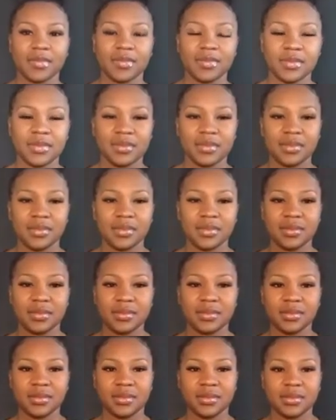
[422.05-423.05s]

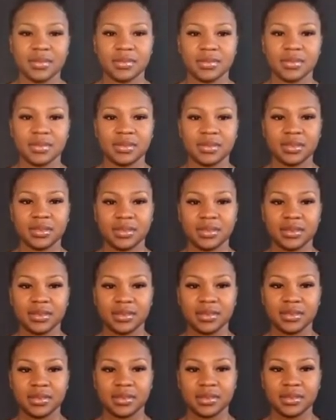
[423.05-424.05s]

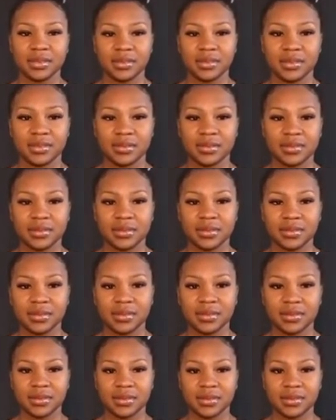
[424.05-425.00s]
This person isn't speaking.